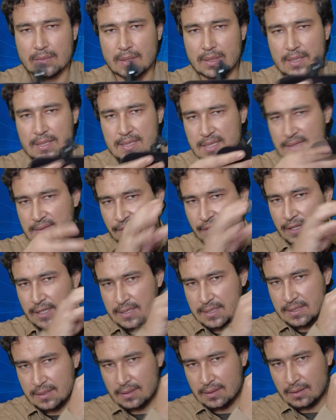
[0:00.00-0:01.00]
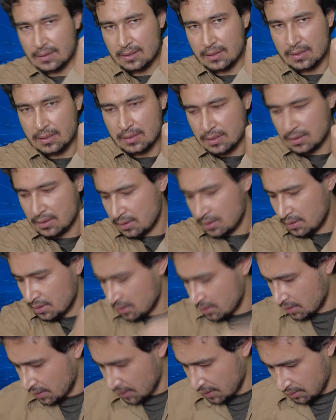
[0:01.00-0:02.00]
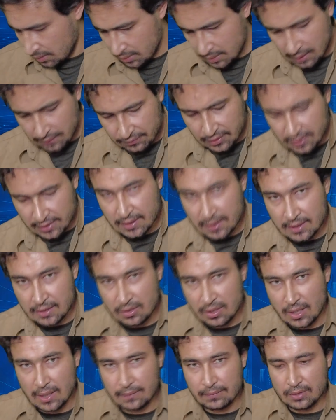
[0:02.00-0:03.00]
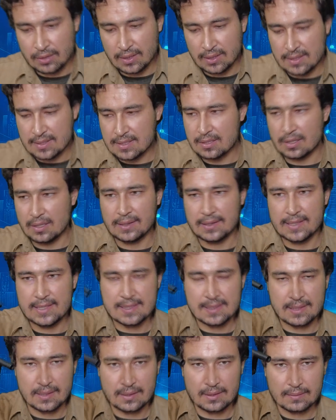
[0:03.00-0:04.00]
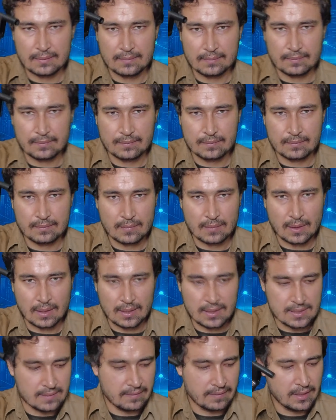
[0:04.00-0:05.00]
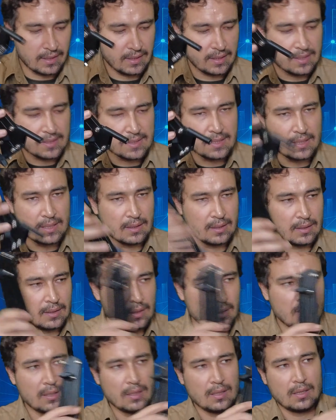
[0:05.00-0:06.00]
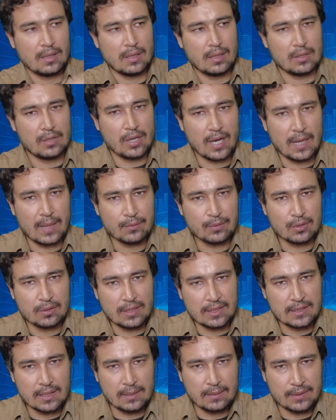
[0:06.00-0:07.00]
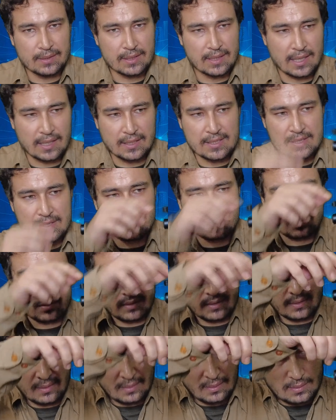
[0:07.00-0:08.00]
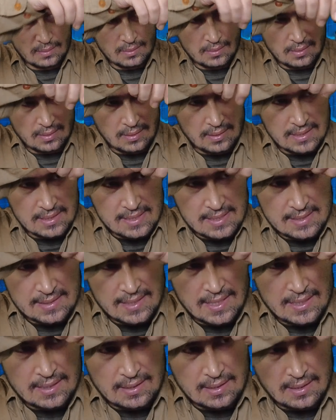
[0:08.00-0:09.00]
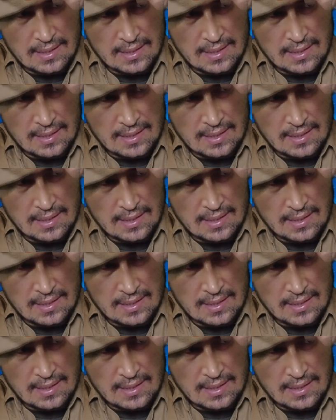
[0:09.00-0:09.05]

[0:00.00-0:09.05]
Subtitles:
This is fixed, and after that you have to install this thing. It's very easy. You have to little bit unscrew. This is tight.